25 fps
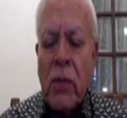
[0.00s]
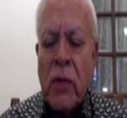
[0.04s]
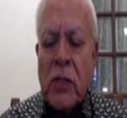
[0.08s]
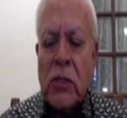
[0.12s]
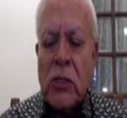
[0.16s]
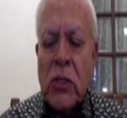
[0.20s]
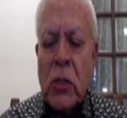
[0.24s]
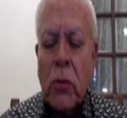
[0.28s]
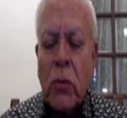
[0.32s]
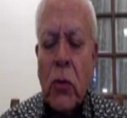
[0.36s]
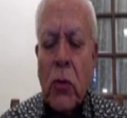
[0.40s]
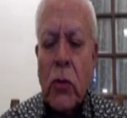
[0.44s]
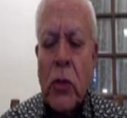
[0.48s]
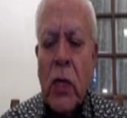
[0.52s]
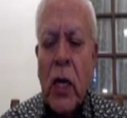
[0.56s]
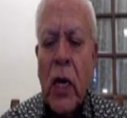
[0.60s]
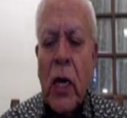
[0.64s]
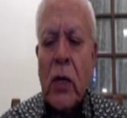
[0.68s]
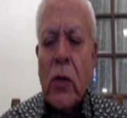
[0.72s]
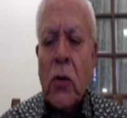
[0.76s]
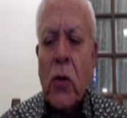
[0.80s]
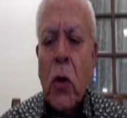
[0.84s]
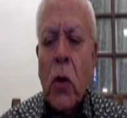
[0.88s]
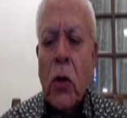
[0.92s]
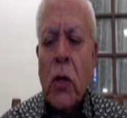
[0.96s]
Minister Modi
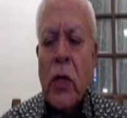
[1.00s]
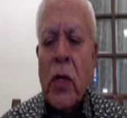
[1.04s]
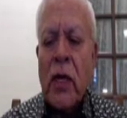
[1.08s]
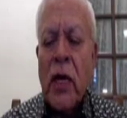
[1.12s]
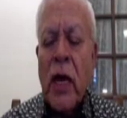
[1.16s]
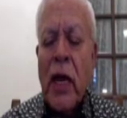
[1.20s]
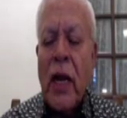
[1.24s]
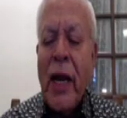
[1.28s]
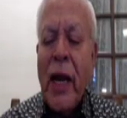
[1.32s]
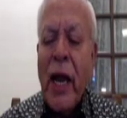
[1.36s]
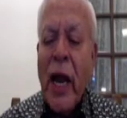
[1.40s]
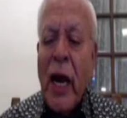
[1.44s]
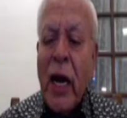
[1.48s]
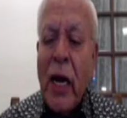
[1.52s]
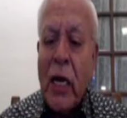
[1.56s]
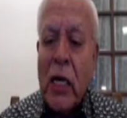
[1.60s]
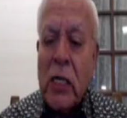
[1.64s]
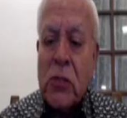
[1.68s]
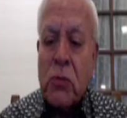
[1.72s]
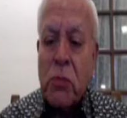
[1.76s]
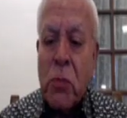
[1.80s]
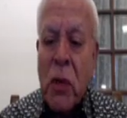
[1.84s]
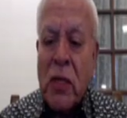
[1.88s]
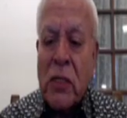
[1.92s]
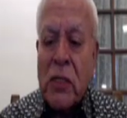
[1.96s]
had called it an
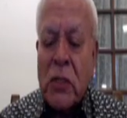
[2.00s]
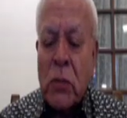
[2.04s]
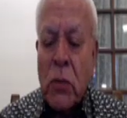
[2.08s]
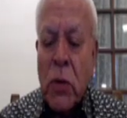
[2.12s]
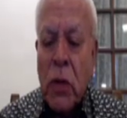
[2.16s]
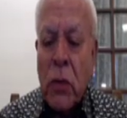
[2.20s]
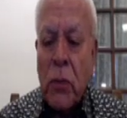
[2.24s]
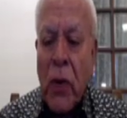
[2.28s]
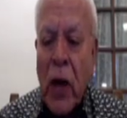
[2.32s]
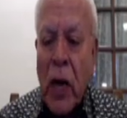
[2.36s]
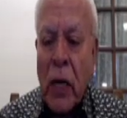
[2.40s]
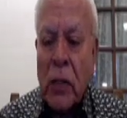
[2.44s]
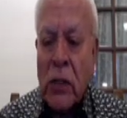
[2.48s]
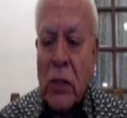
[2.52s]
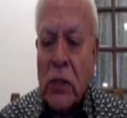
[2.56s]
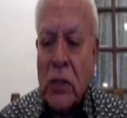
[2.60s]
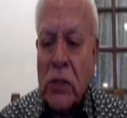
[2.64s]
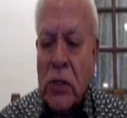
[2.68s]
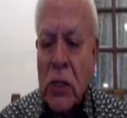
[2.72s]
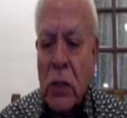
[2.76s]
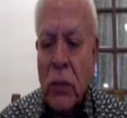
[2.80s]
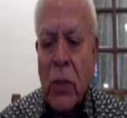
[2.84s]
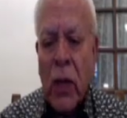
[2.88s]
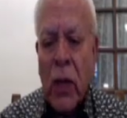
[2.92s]
indispensable partnership.